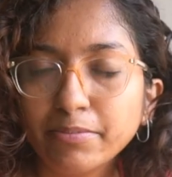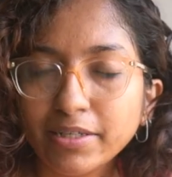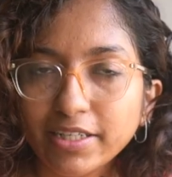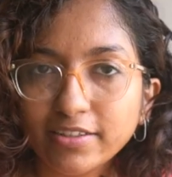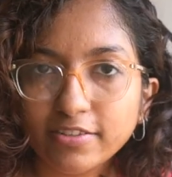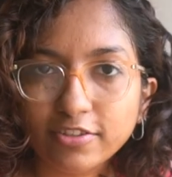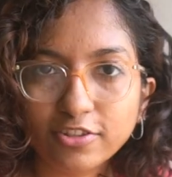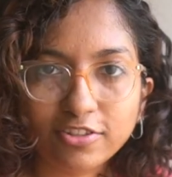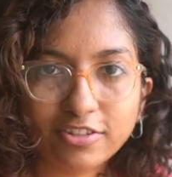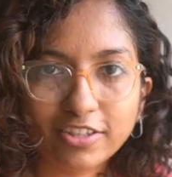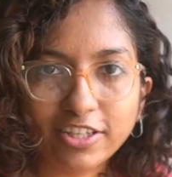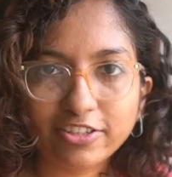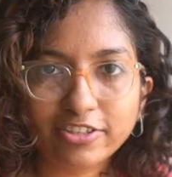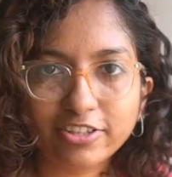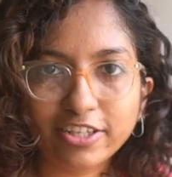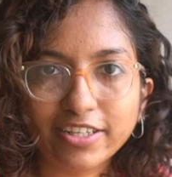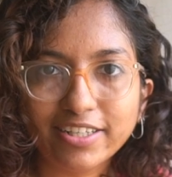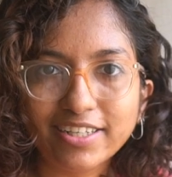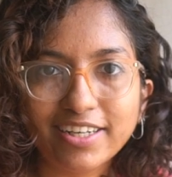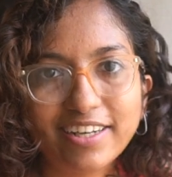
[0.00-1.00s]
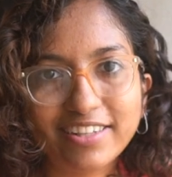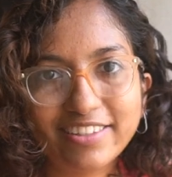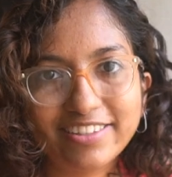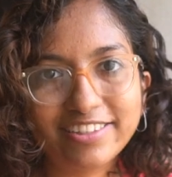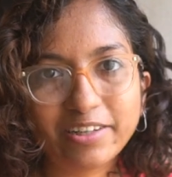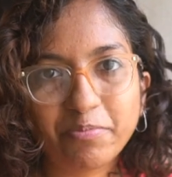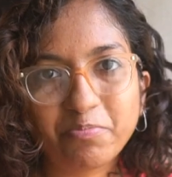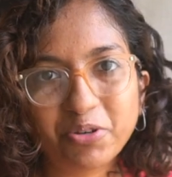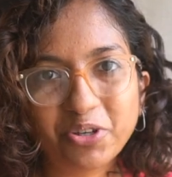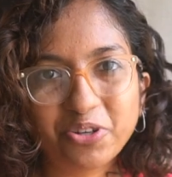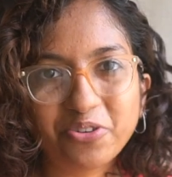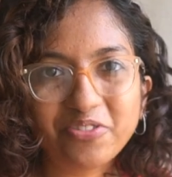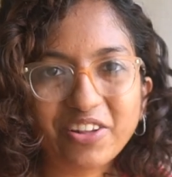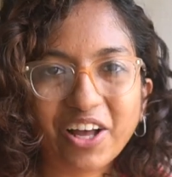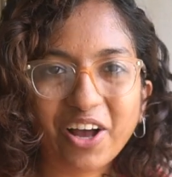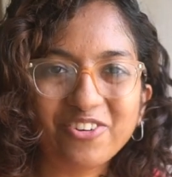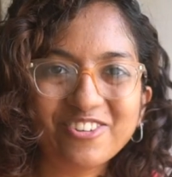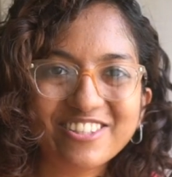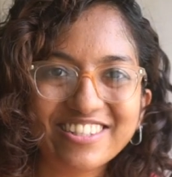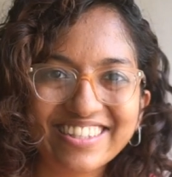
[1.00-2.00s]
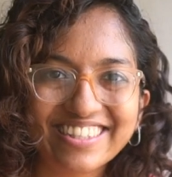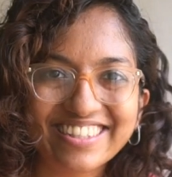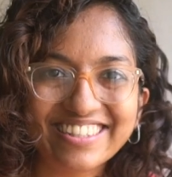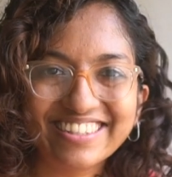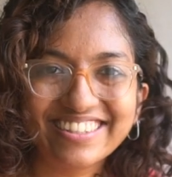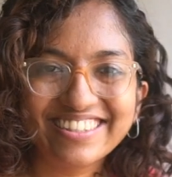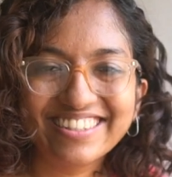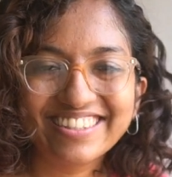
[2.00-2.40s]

minutes to get ready and step out of the house.